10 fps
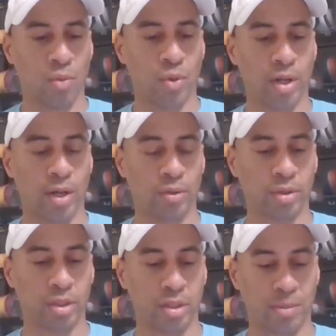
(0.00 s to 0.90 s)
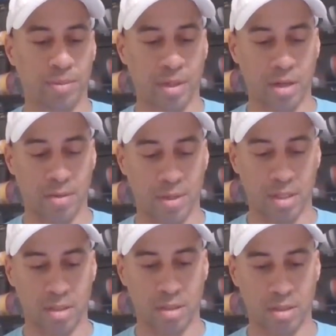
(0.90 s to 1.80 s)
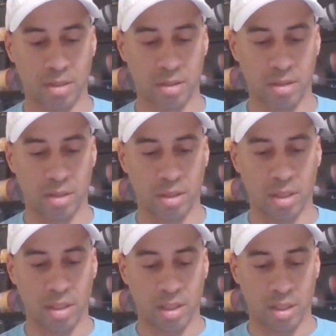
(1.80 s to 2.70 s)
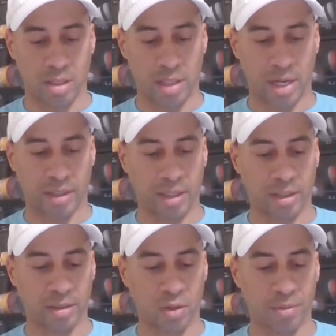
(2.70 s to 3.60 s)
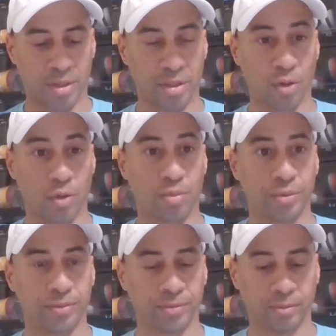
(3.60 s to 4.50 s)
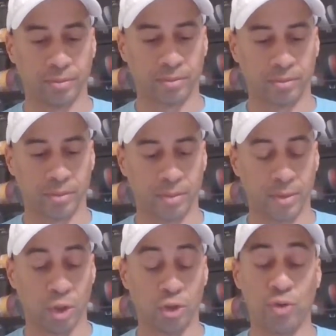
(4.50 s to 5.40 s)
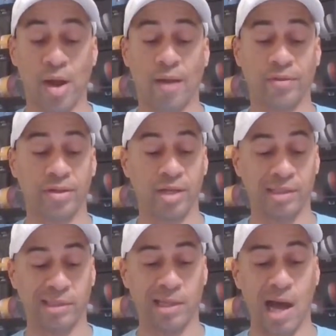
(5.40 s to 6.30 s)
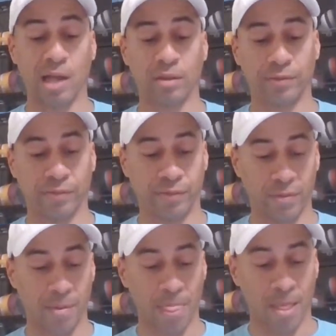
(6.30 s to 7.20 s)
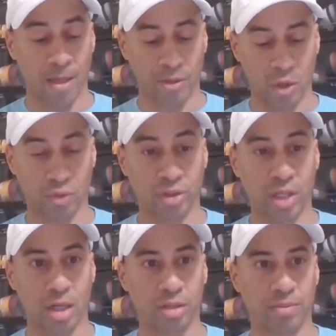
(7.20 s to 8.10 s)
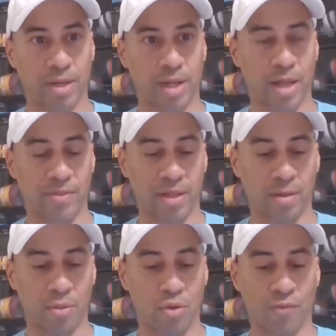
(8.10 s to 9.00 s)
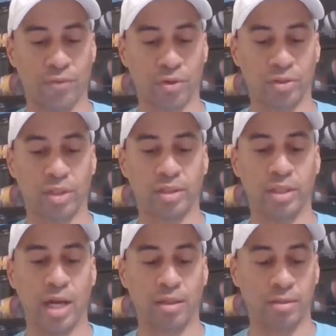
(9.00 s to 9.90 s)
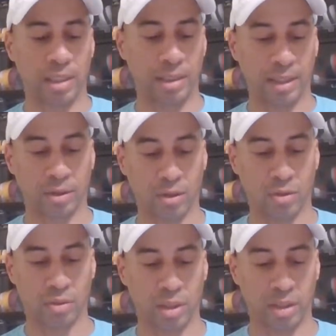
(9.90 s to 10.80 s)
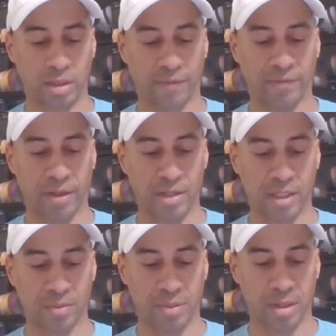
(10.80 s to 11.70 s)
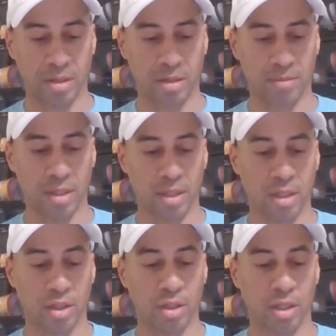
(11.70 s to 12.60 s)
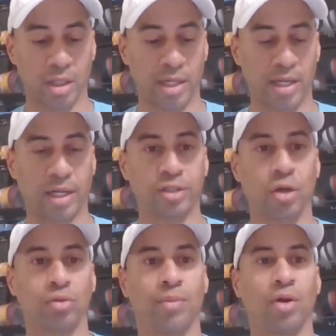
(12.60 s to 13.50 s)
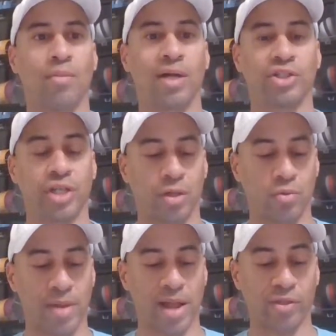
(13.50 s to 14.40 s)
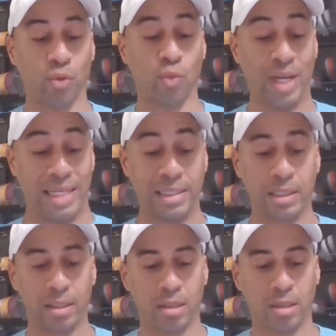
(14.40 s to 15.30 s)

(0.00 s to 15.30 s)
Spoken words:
What else is up-and-coming that I think is going to be dope? You do have the Dusty Olive. Those dunks, man, I think I'm going to go for those Dusty Olives. I like those. That's definitely a nice pickup. Again, I talked about on my channel, man, the Wheat